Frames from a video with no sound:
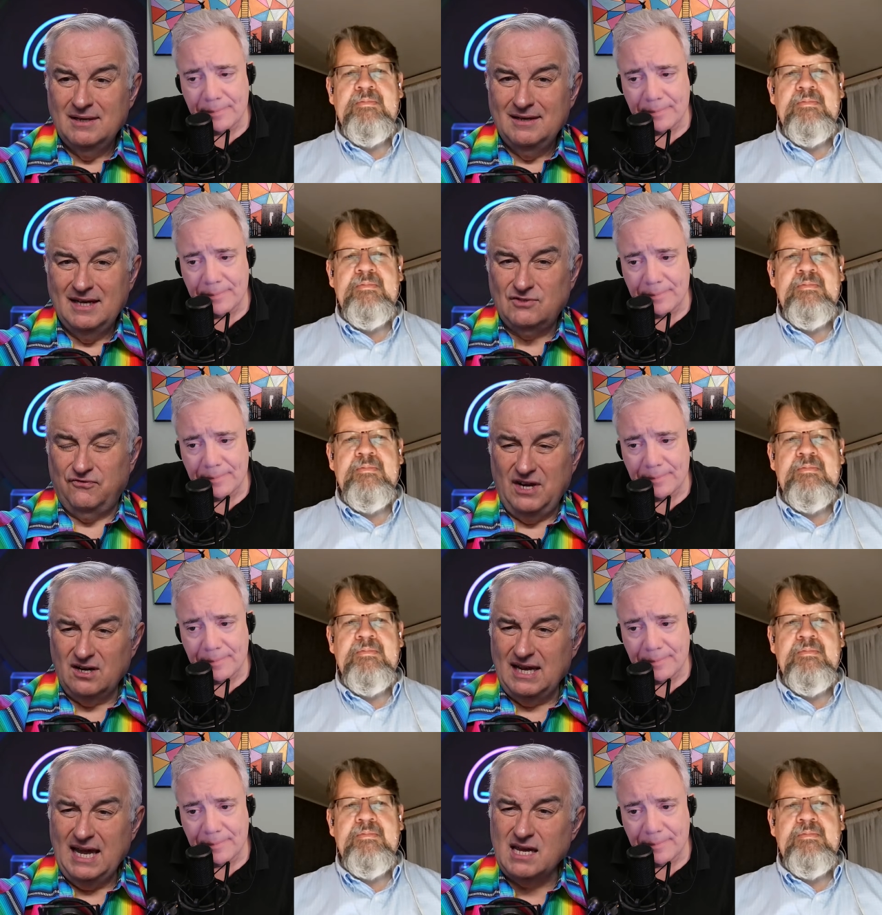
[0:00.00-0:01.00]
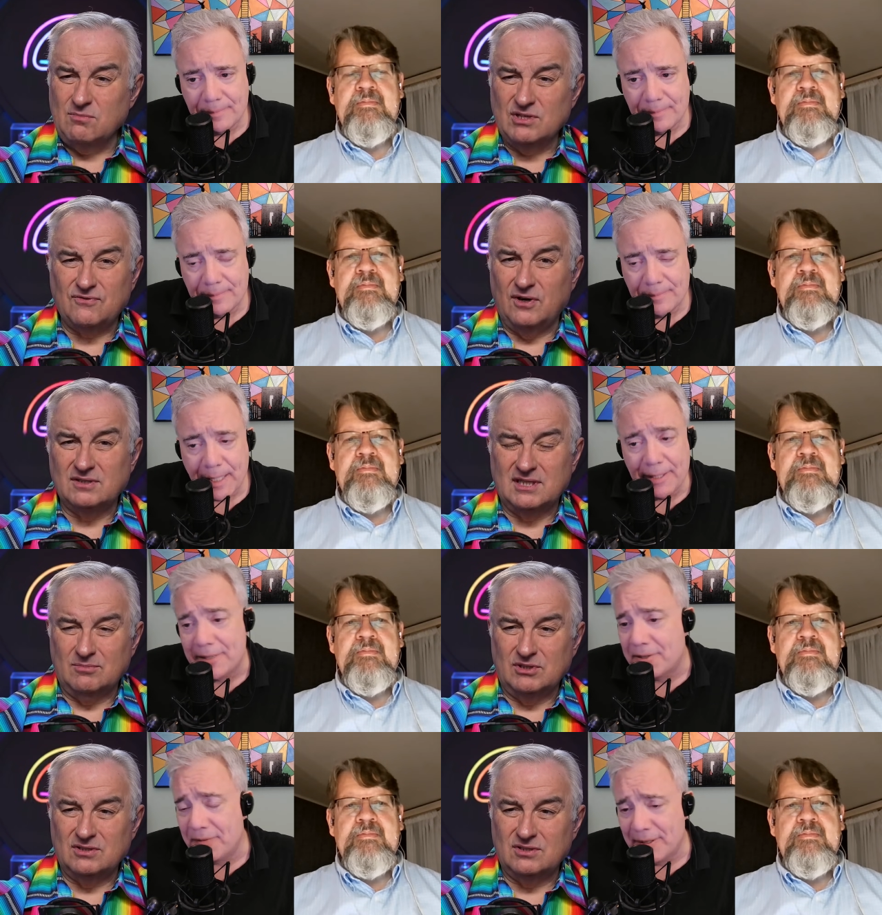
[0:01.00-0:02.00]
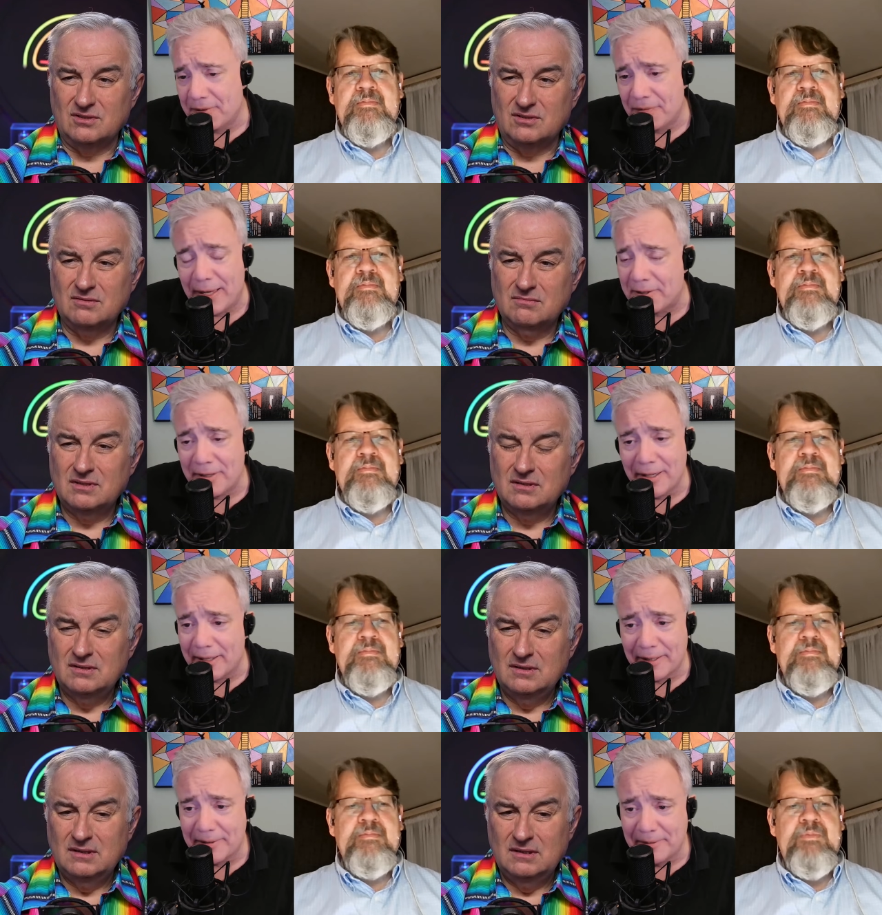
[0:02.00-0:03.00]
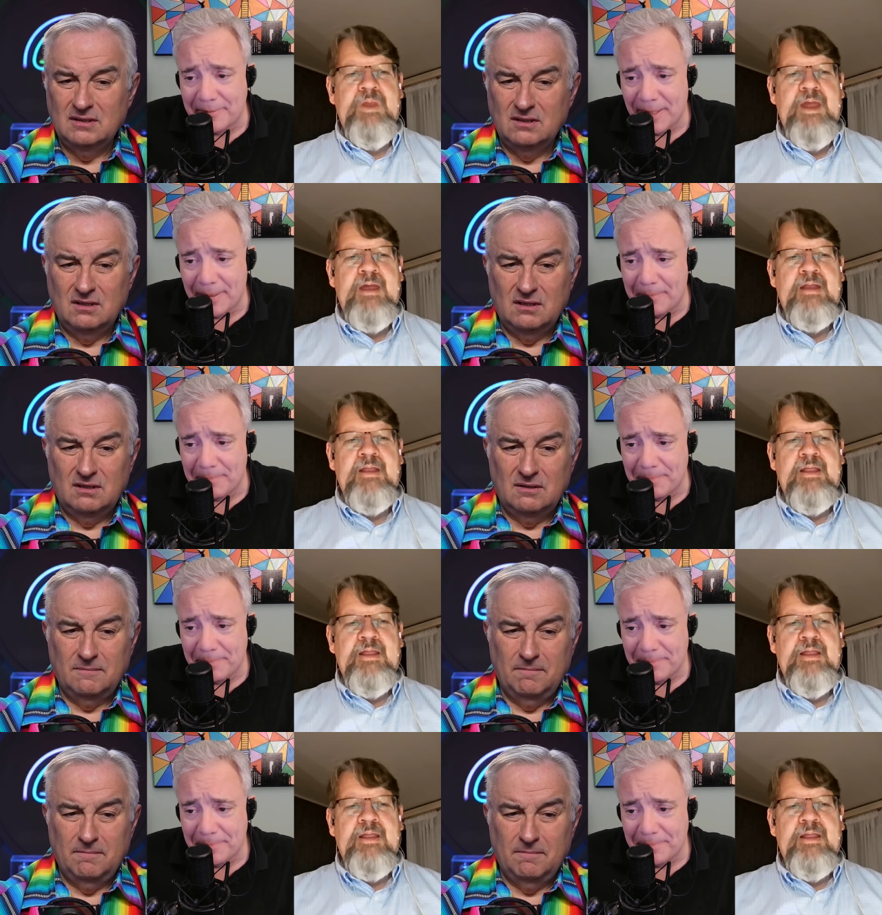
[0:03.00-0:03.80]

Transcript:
Speaker 1: it's fair game as far as I am it's, concerned. It's fascinating. Yeah. Um,